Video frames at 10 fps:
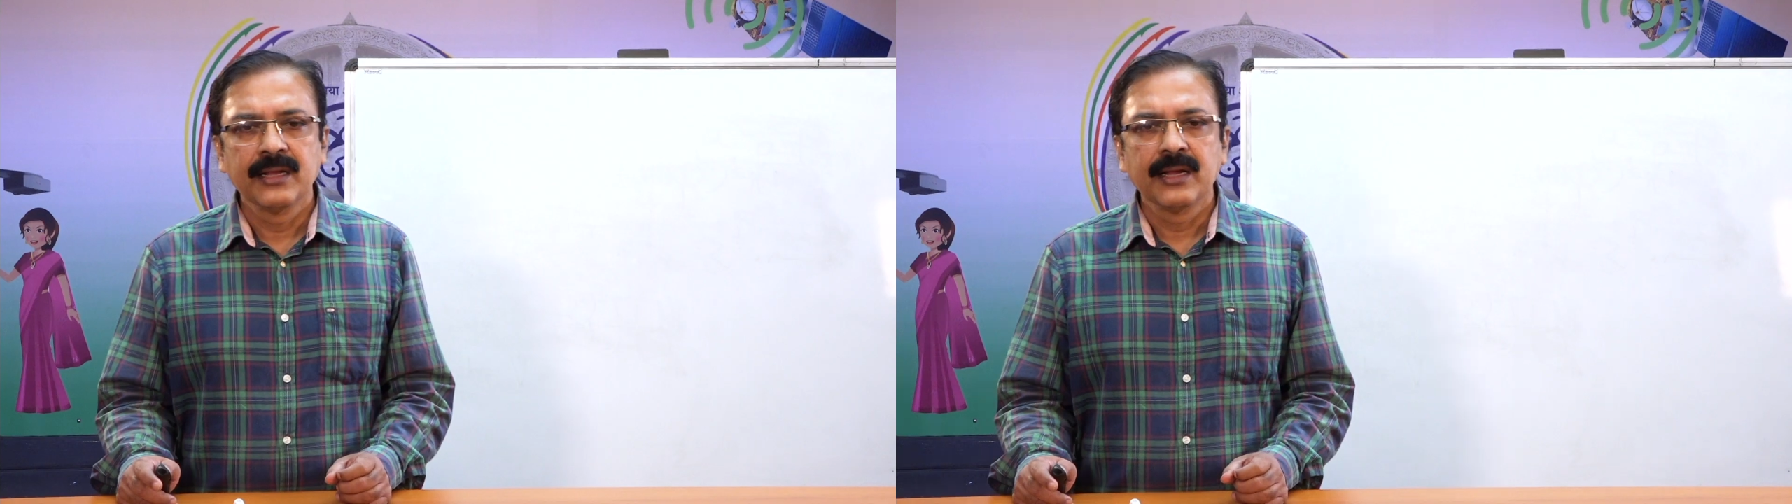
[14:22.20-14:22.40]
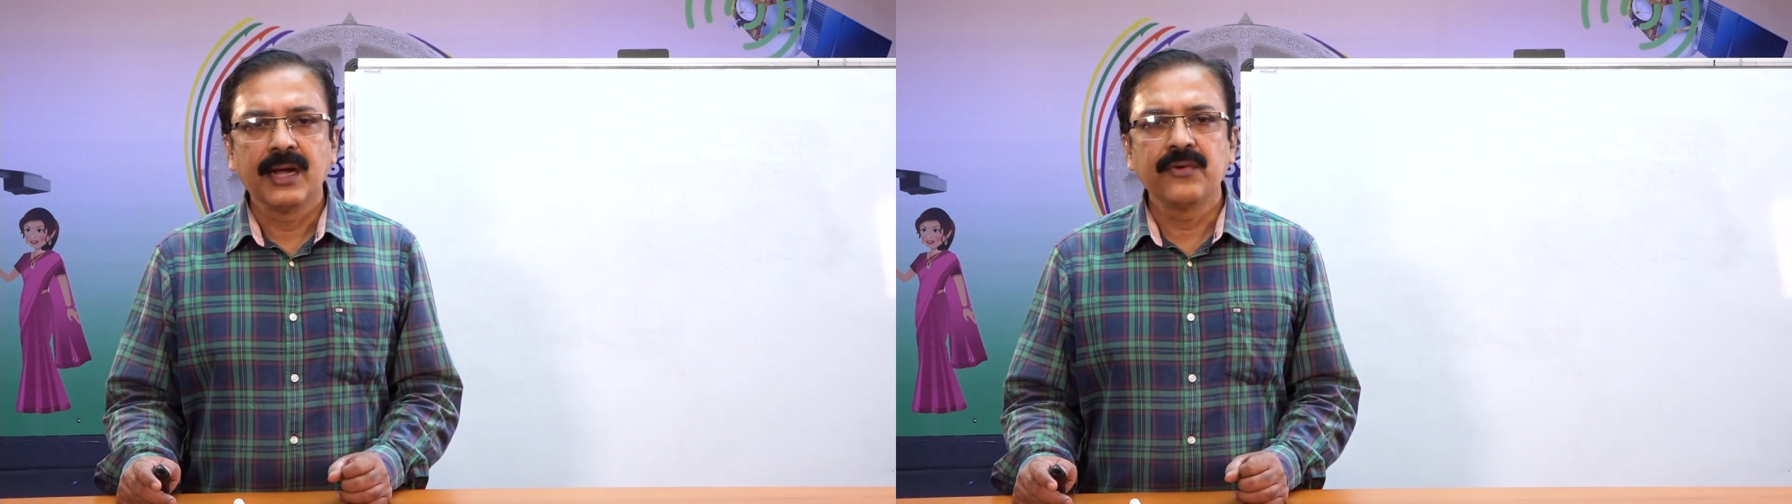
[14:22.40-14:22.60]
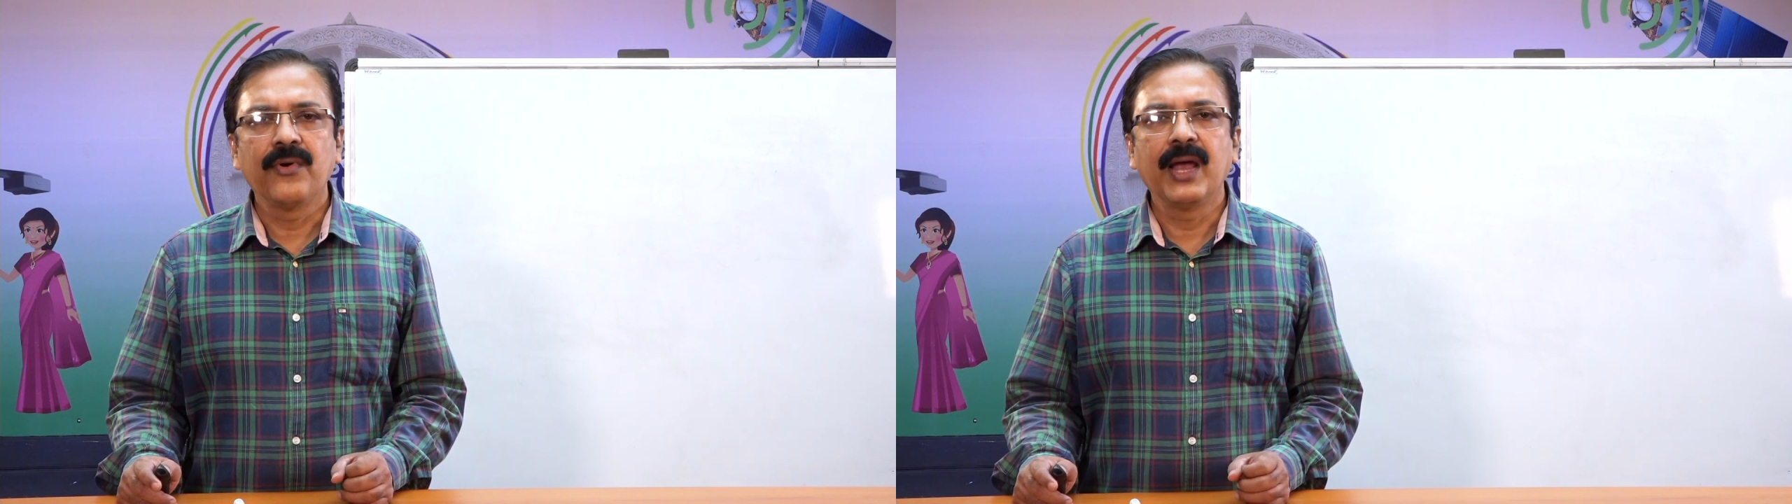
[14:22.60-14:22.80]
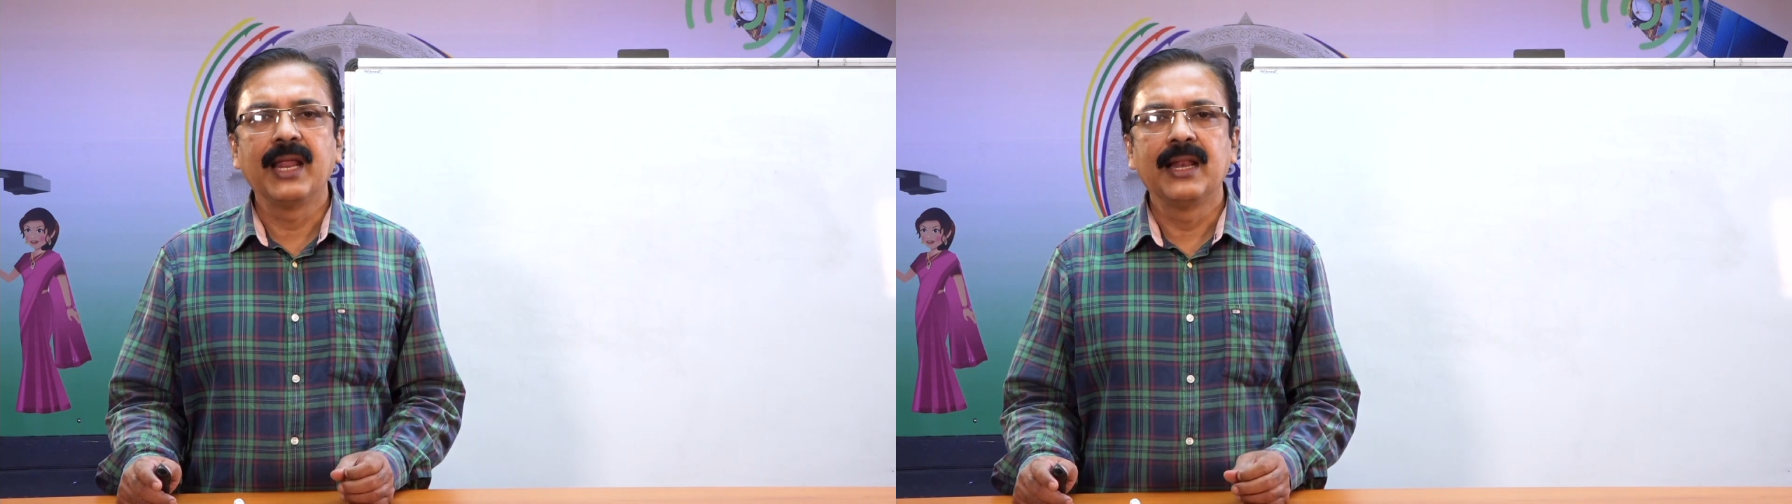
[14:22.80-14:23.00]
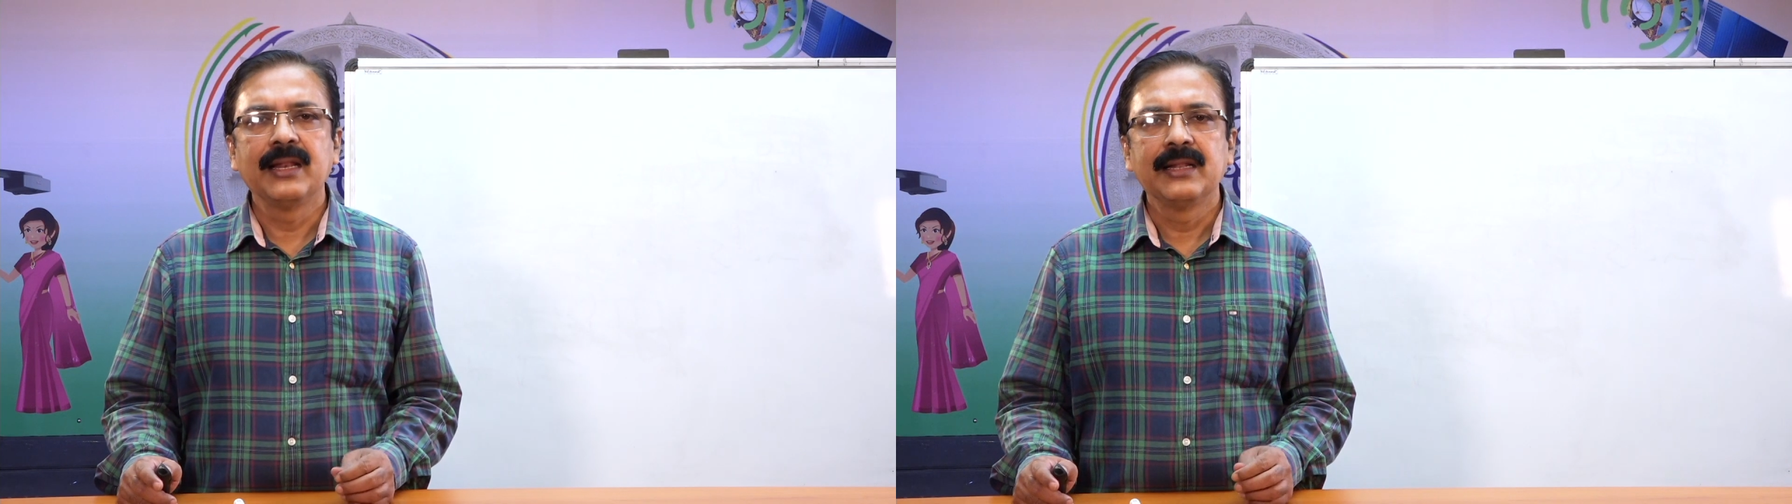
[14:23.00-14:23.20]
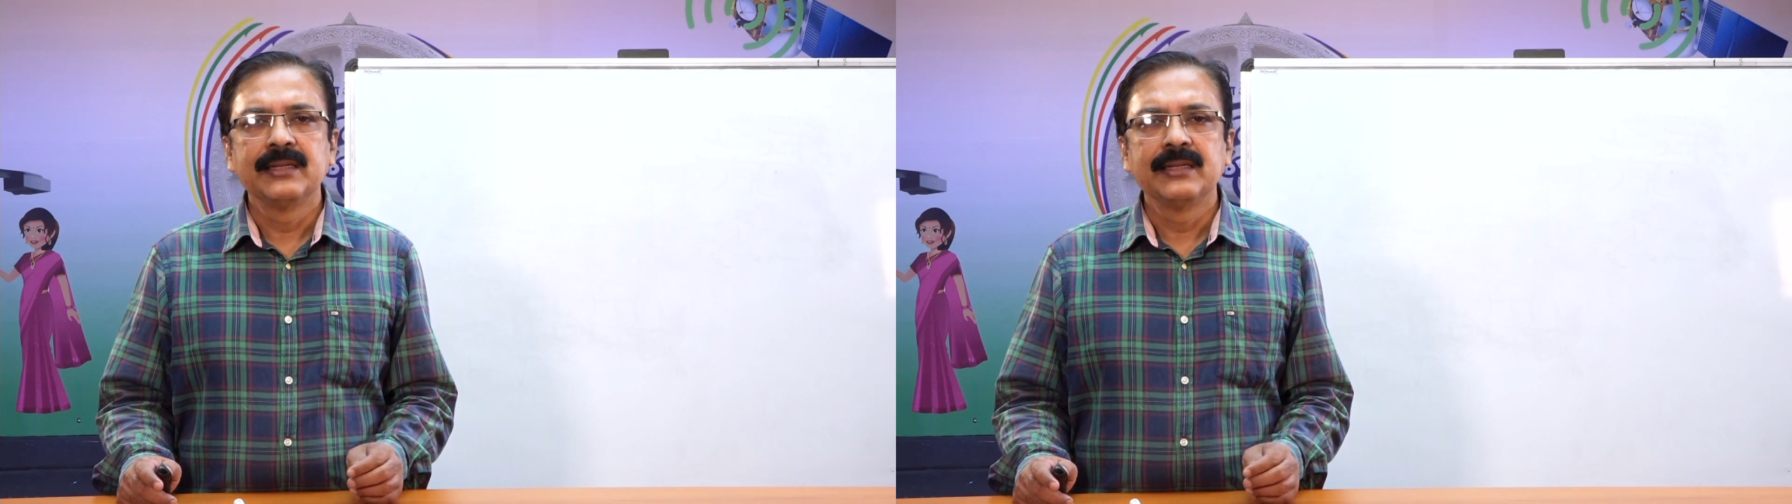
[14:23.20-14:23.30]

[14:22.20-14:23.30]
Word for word: And while